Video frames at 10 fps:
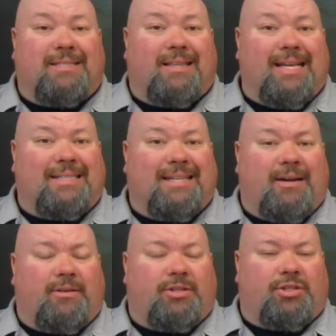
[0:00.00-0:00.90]
The link's
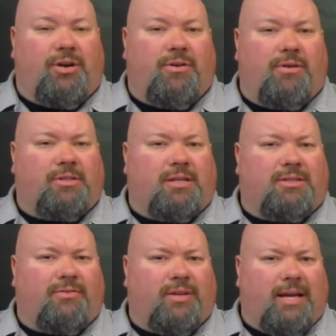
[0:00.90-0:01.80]
down in the show notes.
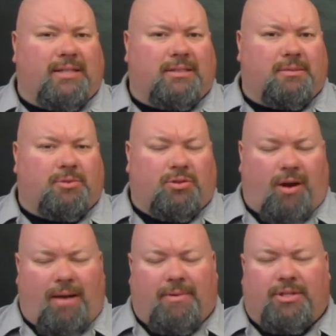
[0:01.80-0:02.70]
Also, if you'd like to
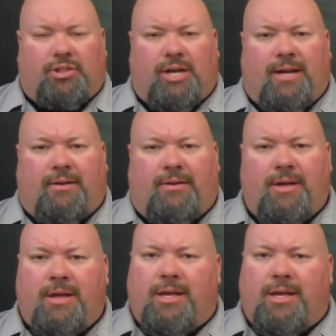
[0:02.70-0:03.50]
subscribe to the channel,